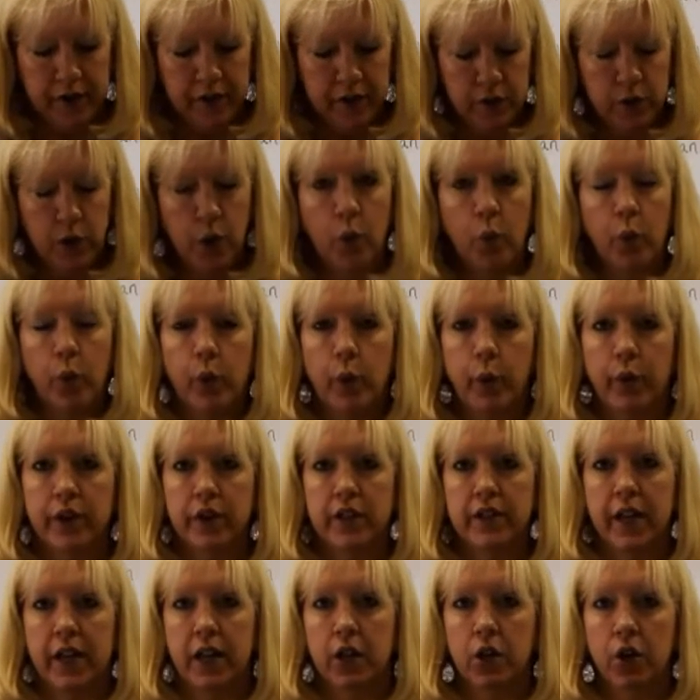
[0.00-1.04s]
So we're going to
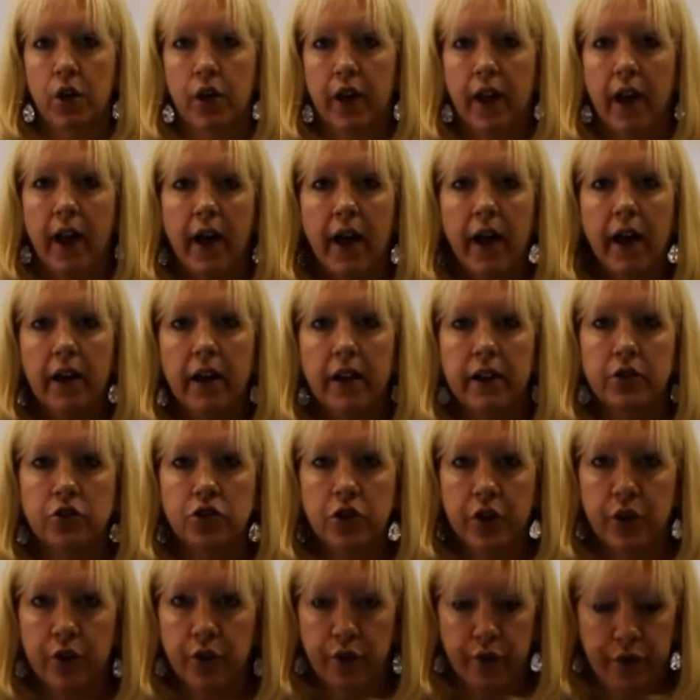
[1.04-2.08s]
take a look at a
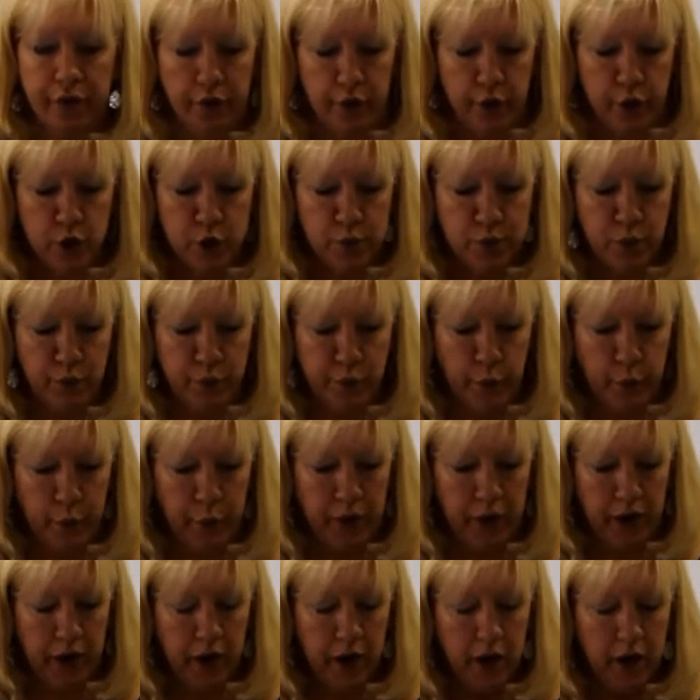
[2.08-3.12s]
jingle first before
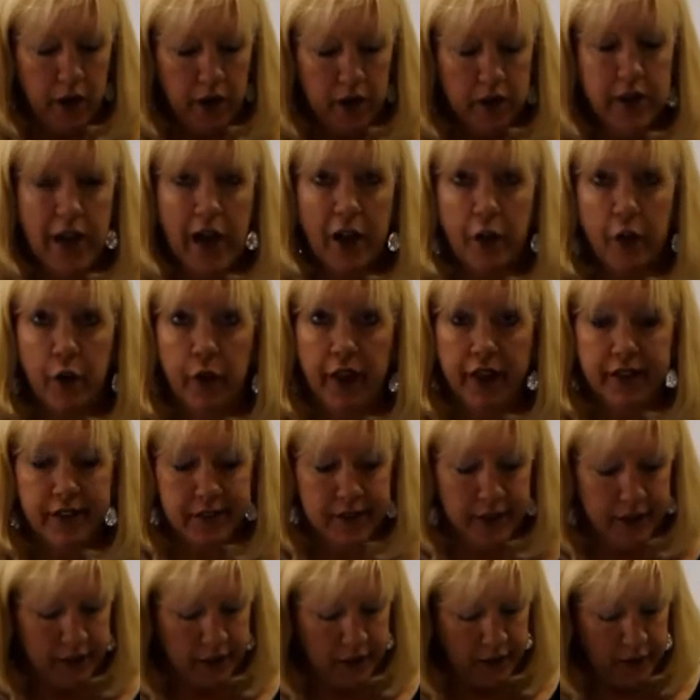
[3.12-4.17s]
we tackle that
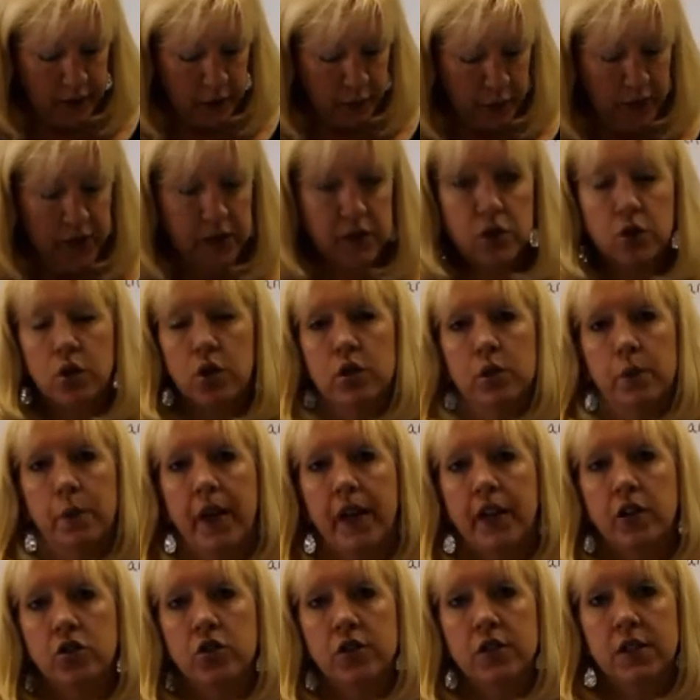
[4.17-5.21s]
sentence. Please turn to
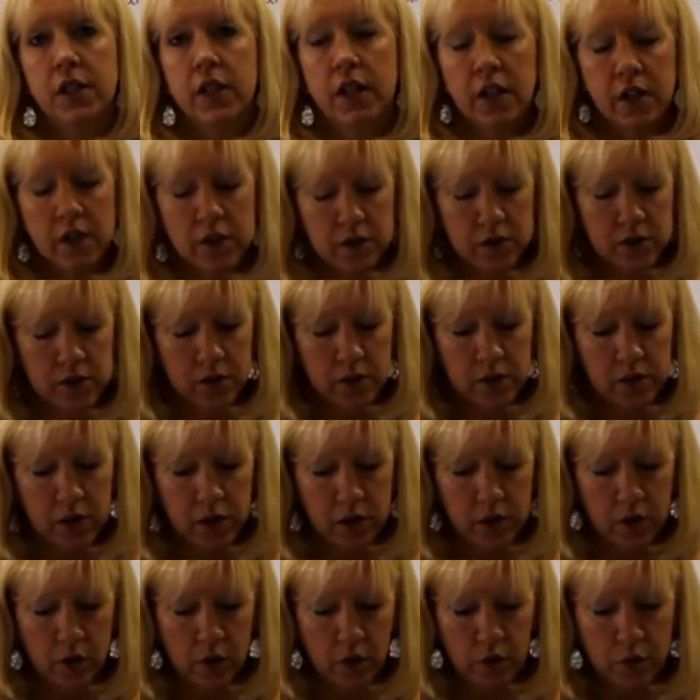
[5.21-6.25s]
page 6 in
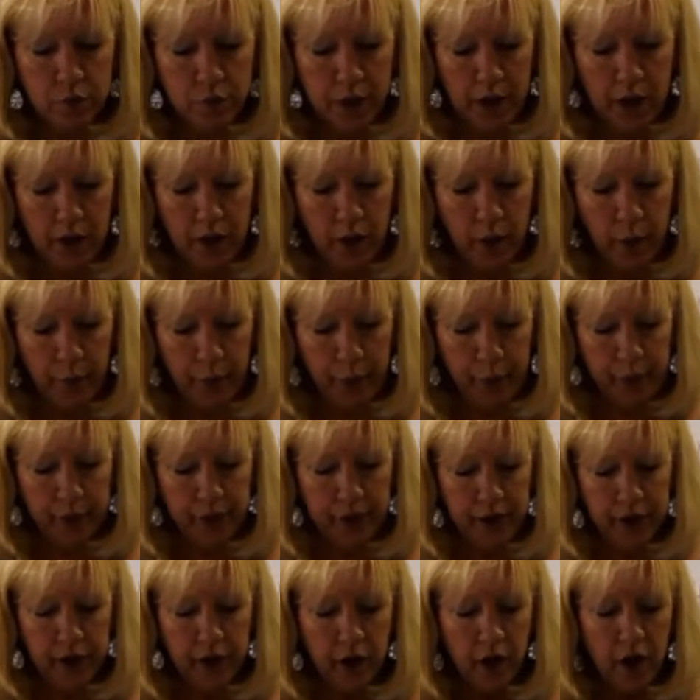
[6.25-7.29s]
your parent help
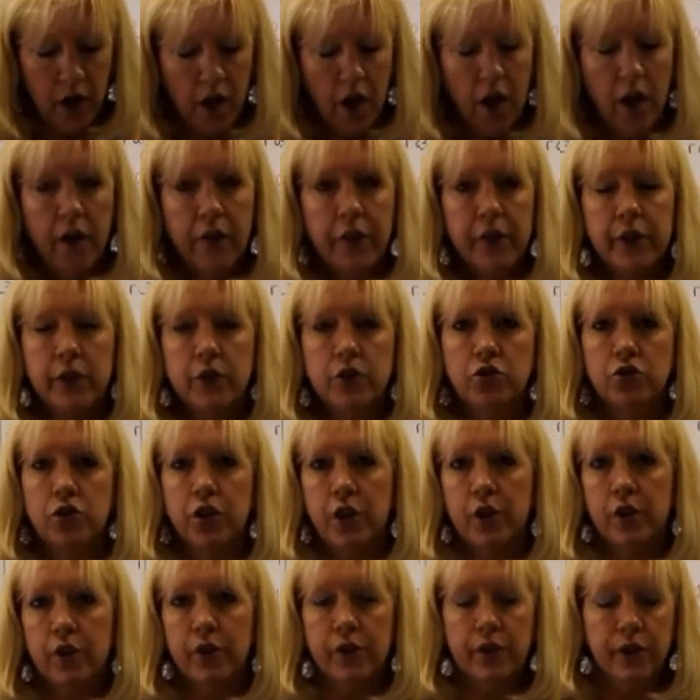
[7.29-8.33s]
booklet. The
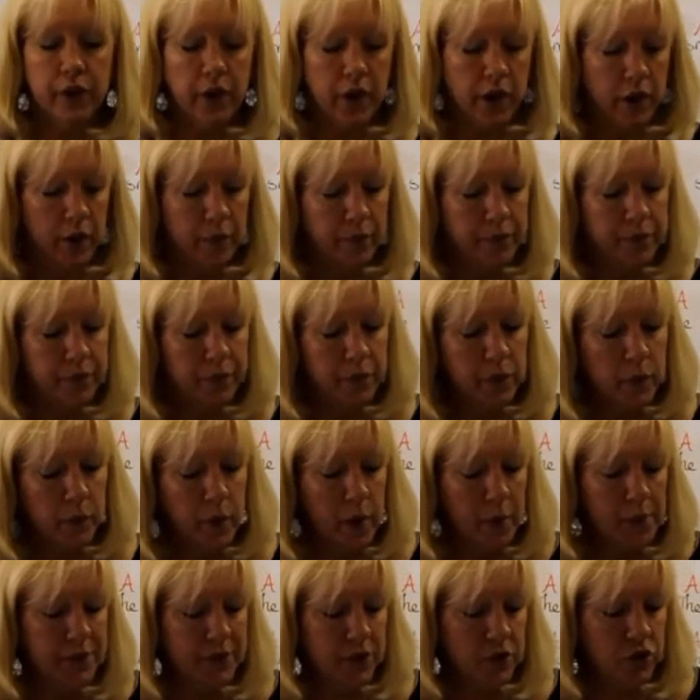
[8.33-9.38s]
jingle, the
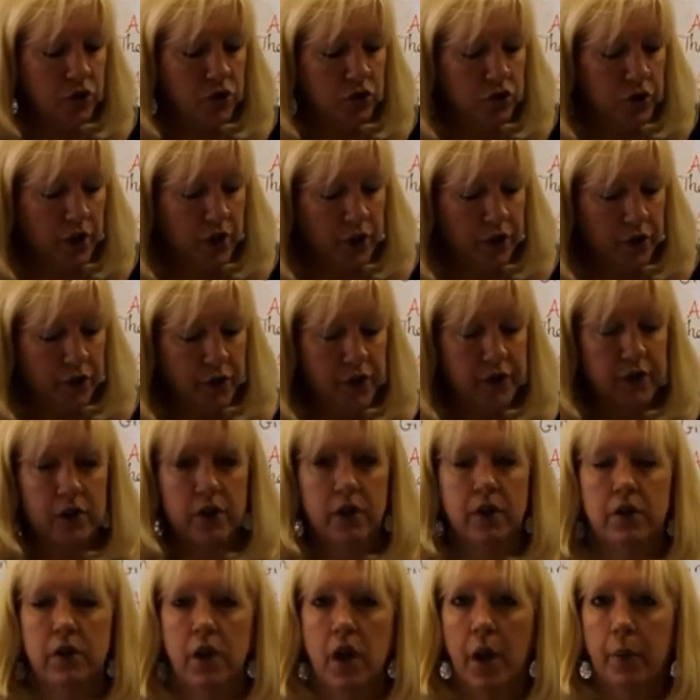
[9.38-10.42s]
preposition jingle is in the
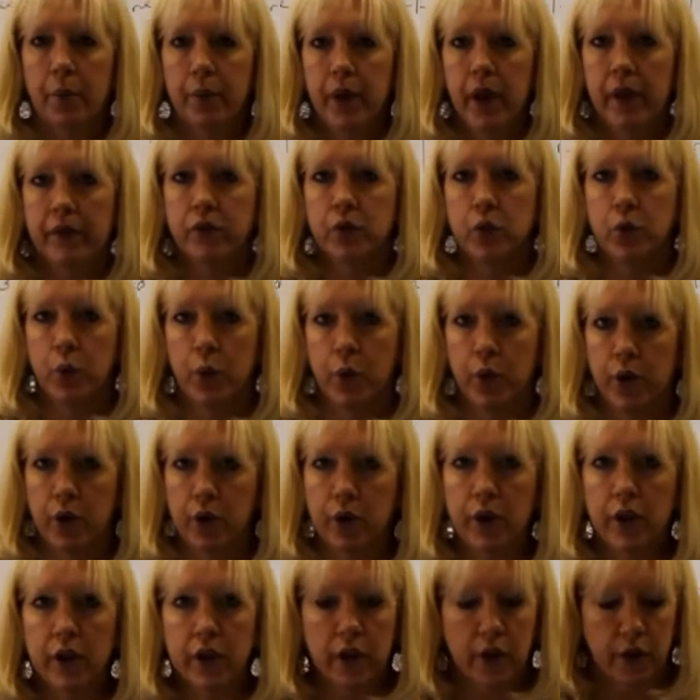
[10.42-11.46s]
top left corner.
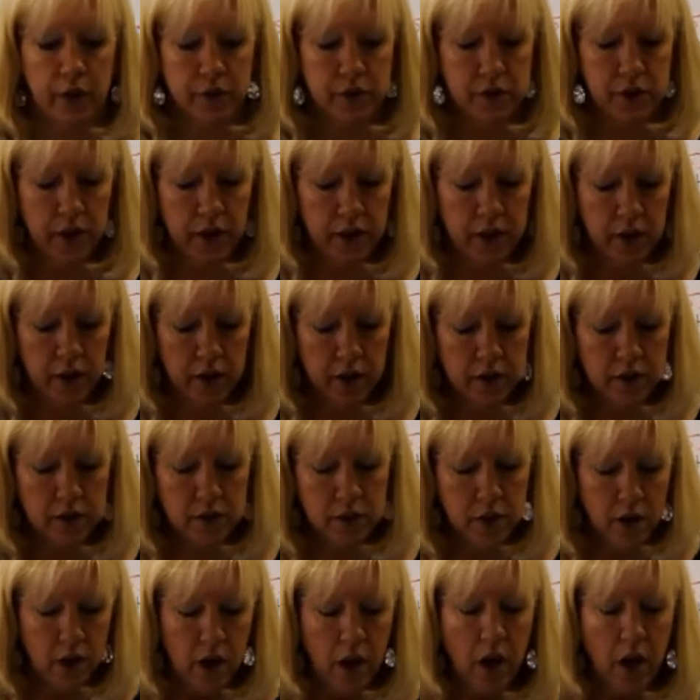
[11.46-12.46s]
It goes like this.